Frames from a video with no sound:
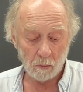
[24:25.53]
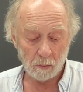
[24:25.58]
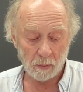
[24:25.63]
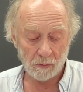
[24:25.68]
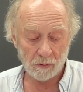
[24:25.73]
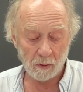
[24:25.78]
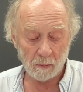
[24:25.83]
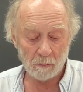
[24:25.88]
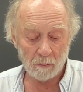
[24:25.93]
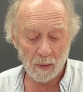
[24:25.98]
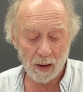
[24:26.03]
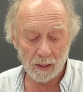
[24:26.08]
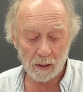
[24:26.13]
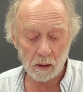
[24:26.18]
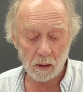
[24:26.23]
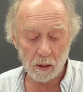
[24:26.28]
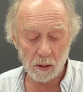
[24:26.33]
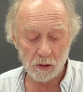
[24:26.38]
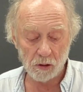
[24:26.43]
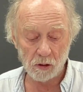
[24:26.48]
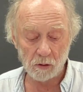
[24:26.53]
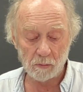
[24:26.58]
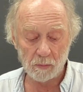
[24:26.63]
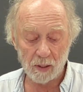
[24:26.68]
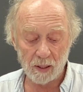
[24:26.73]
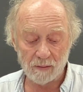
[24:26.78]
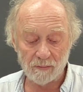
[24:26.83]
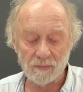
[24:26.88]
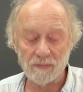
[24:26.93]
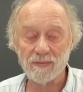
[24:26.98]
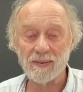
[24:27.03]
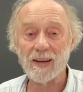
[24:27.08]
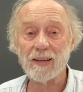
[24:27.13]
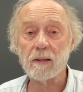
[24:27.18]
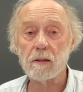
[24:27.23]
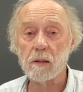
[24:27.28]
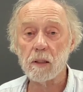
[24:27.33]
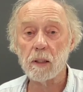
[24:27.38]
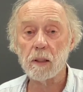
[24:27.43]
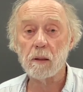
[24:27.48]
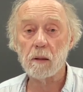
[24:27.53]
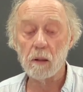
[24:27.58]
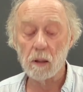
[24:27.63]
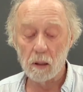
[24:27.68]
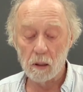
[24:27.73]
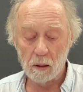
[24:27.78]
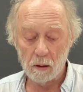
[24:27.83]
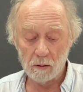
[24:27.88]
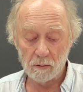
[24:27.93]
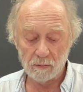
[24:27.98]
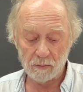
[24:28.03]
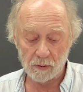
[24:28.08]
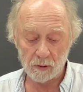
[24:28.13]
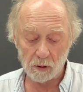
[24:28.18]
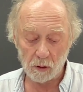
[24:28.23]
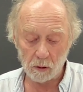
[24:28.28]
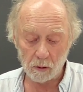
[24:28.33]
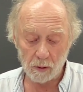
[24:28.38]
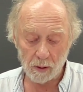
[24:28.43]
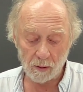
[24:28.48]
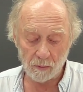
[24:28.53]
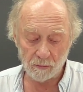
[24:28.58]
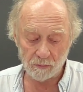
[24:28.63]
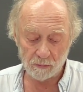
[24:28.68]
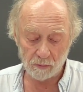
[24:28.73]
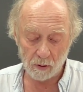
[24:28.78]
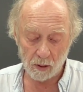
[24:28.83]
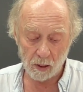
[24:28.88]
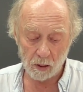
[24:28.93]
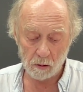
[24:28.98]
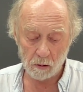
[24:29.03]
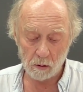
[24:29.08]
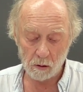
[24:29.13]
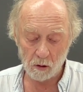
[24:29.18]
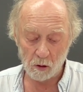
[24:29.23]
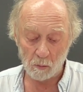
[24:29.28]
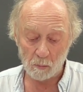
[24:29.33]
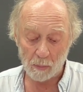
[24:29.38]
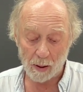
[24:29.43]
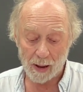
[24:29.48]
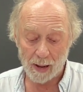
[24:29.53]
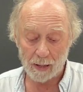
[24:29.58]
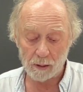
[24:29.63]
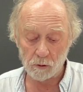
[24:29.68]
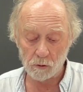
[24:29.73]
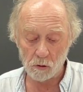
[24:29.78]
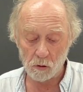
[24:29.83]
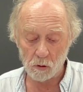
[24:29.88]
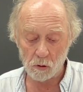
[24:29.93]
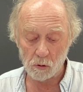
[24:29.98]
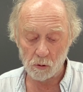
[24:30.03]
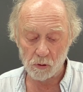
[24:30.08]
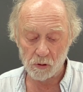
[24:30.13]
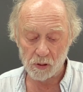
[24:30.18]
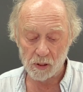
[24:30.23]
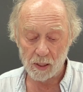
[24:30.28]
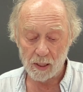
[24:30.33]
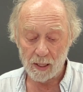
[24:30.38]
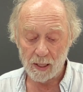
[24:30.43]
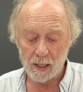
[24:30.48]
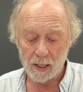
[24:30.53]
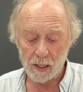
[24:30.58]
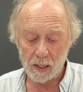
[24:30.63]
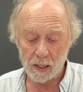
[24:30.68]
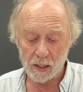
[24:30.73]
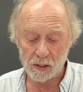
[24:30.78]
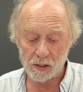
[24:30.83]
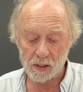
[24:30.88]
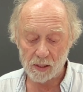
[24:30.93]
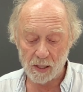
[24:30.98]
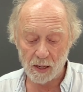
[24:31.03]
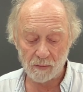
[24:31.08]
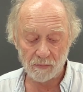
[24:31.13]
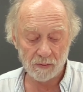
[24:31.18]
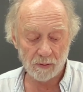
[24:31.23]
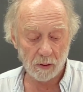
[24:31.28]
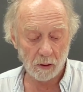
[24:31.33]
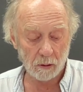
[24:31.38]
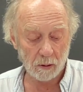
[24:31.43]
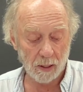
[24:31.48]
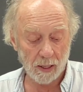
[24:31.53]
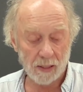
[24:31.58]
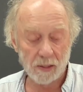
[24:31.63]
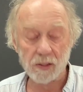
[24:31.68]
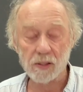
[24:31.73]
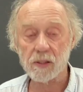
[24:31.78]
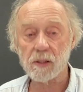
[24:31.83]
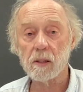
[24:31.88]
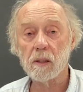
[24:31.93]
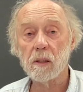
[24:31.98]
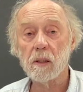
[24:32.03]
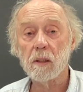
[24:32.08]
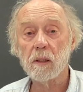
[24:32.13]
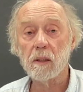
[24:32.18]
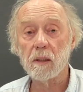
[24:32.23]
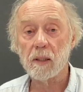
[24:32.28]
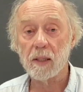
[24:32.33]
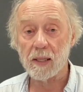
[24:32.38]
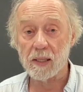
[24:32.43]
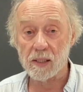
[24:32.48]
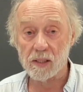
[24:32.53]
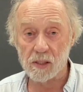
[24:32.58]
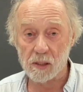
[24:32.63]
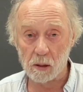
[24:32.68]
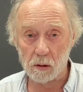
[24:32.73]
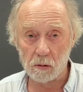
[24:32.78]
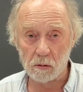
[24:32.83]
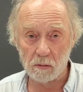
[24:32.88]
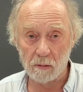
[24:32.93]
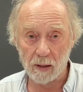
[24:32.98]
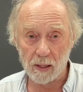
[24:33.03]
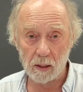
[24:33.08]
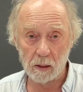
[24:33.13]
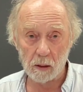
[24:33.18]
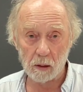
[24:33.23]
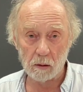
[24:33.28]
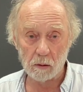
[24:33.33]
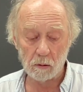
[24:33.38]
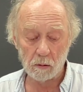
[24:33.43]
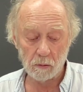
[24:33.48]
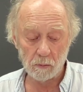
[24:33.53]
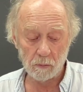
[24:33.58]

but the mechanism invented for delivering the bad news is nevertheless exhilarating.